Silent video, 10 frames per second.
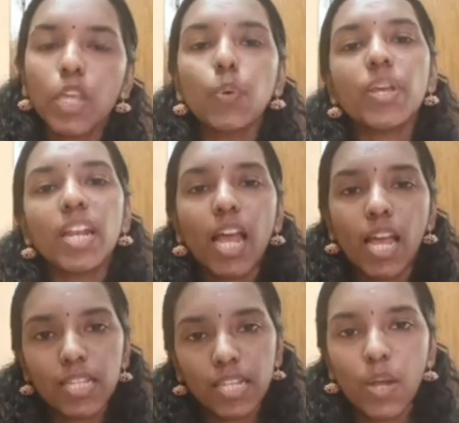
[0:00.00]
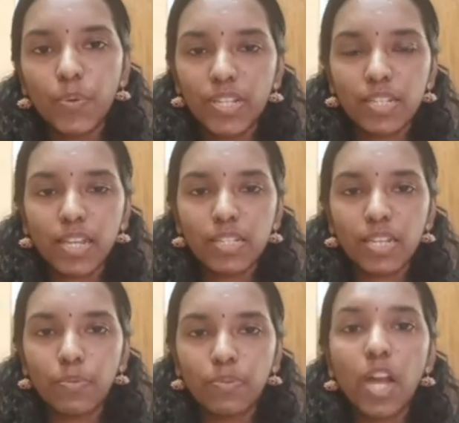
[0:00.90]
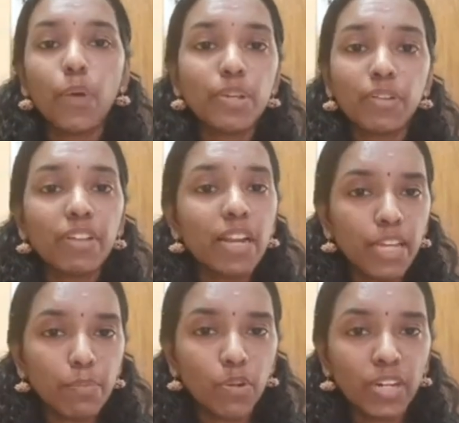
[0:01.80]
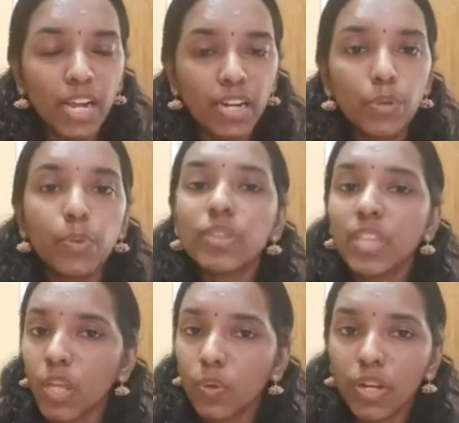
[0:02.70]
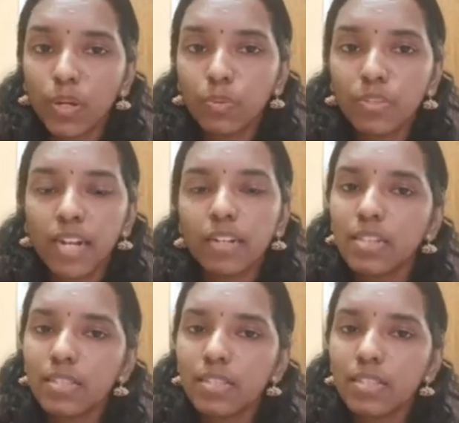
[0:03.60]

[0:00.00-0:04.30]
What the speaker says: you can ask, how does that sound, how you are feeling about that, do you think you can do that?